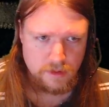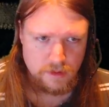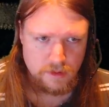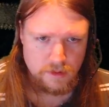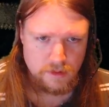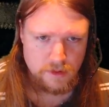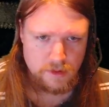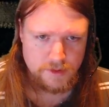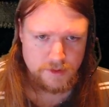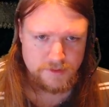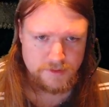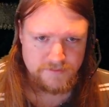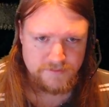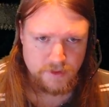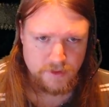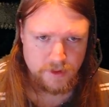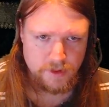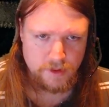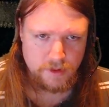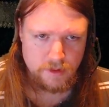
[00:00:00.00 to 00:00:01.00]
That's
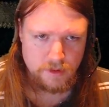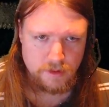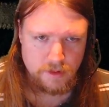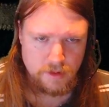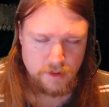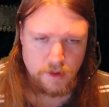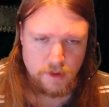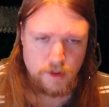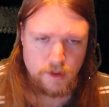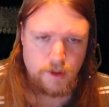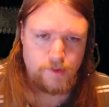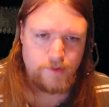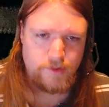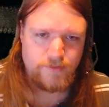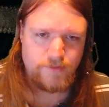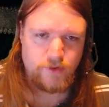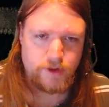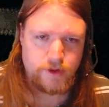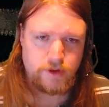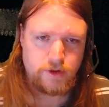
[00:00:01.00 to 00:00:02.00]
fine.
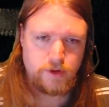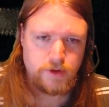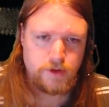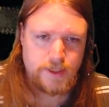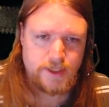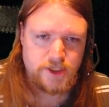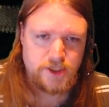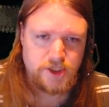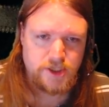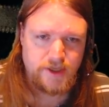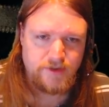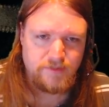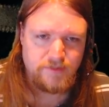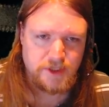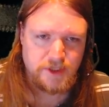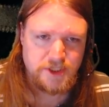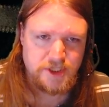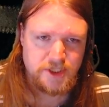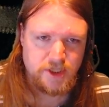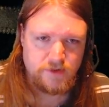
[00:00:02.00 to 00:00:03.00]
However, I could actually give
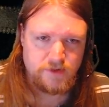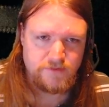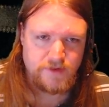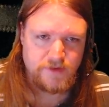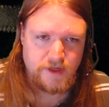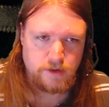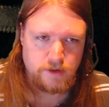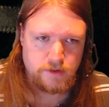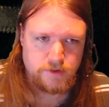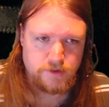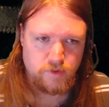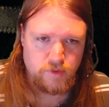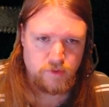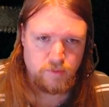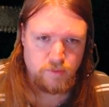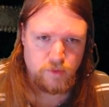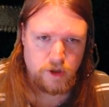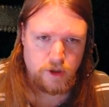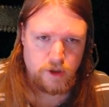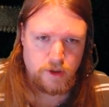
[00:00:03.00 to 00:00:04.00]
myself Aloth's
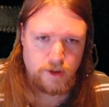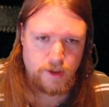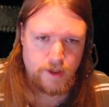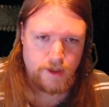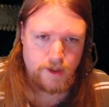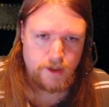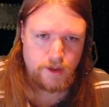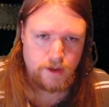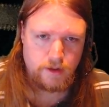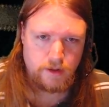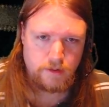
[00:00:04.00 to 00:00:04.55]
Grimoire and